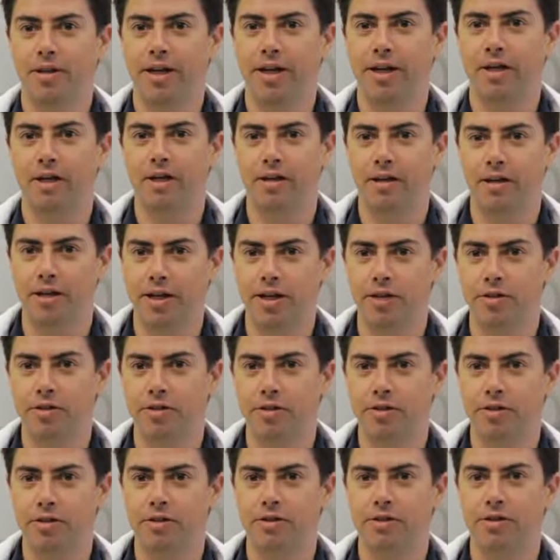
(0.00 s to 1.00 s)

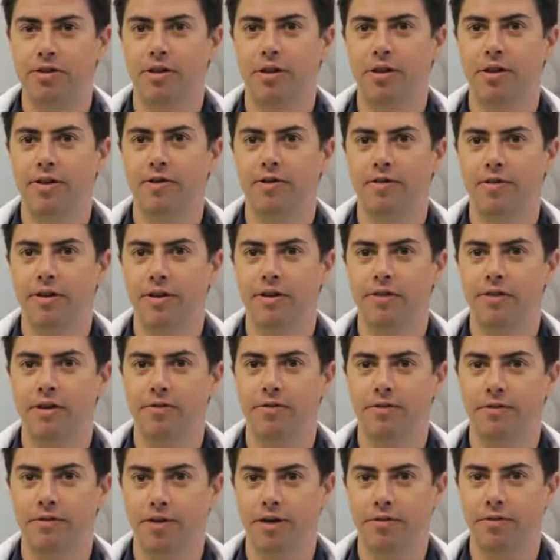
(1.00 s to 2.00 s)
calculations of each
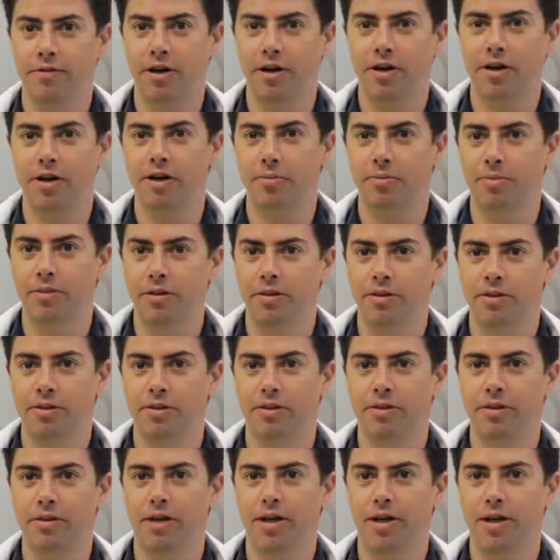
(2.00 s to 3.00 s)
of the variable
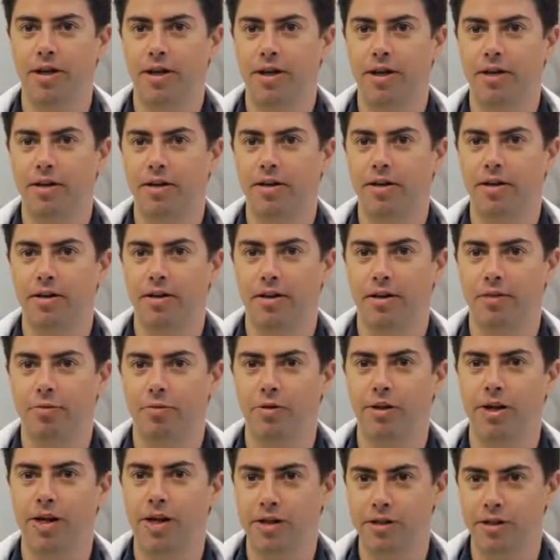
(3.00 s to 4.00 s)

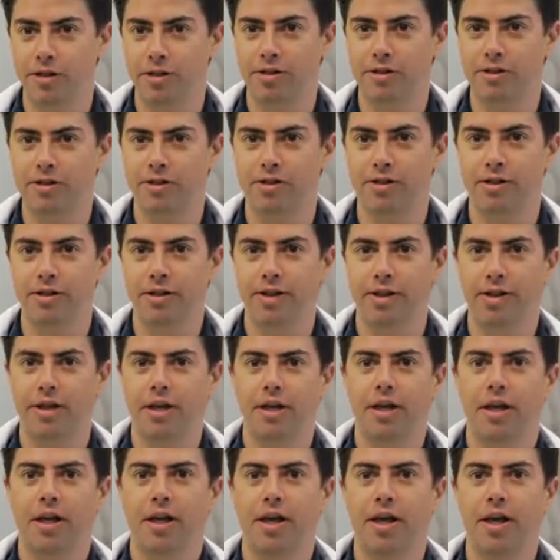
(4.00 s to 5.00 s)
reagents,
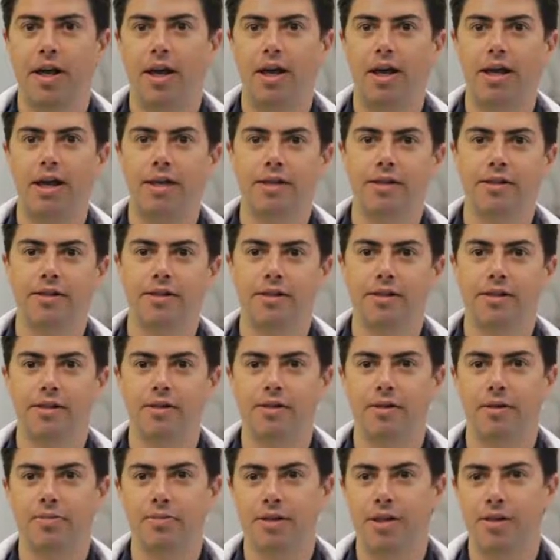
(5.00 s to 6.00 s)
and
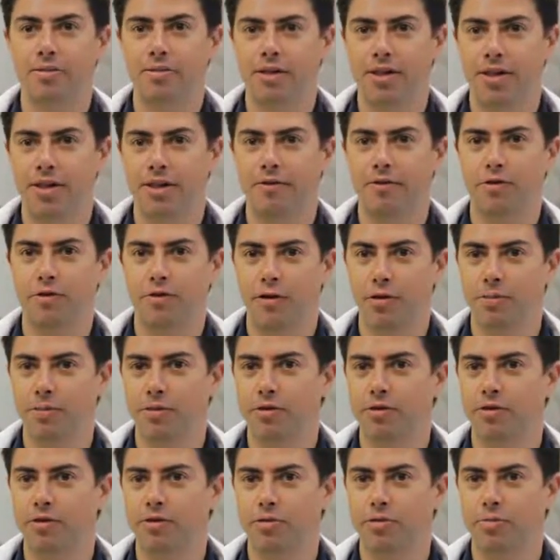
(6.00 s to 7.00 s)
sometimes they have
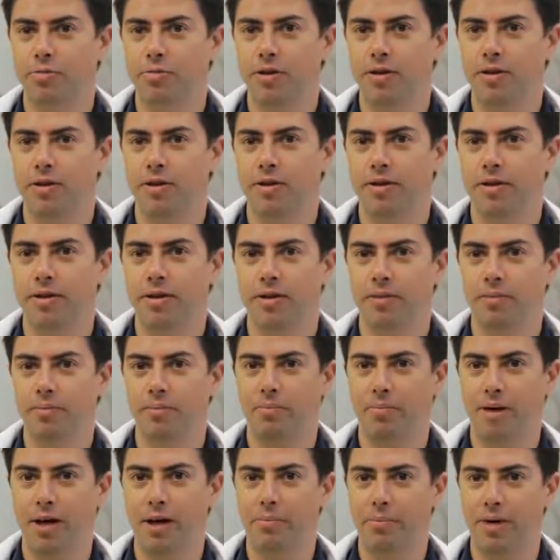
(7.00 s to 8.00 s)
troubles with
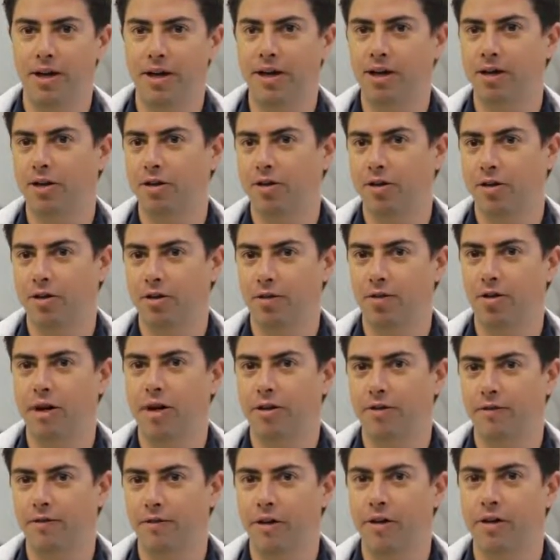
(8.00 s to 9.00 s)
pipetting the
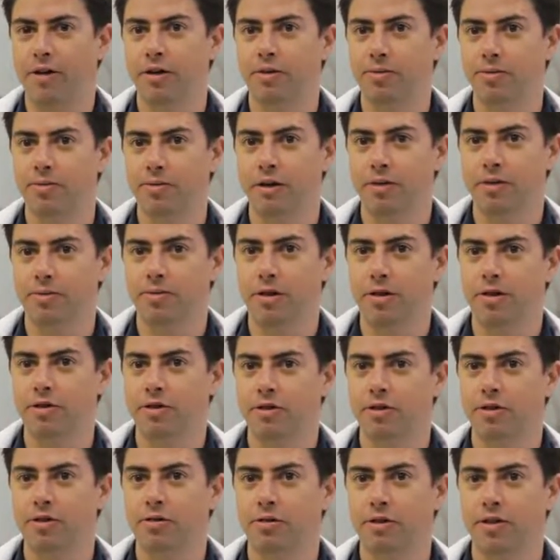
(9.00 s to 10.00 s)
correct volumes,
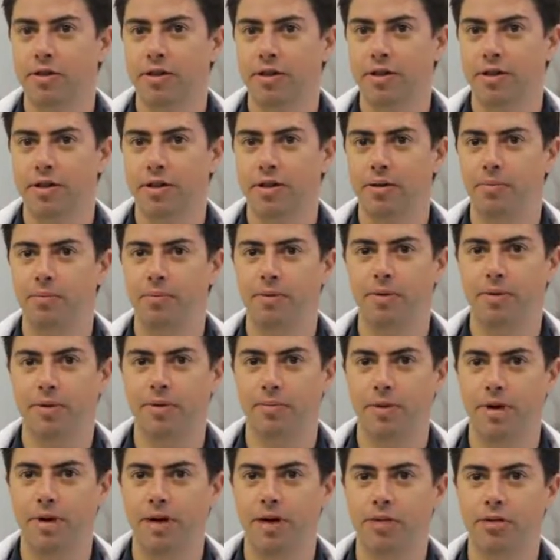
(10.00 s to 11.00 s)
especially with the
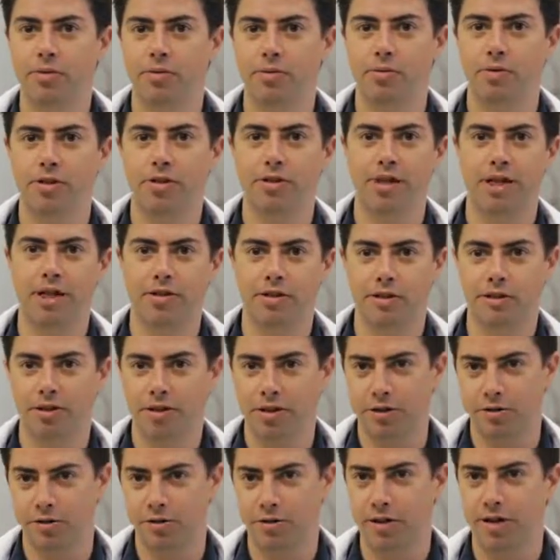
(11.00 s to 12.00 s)
polymerase, which has
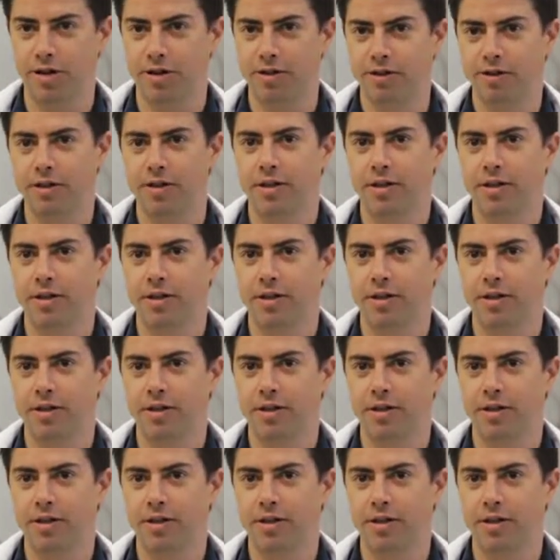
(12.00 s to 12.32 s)
glycerol.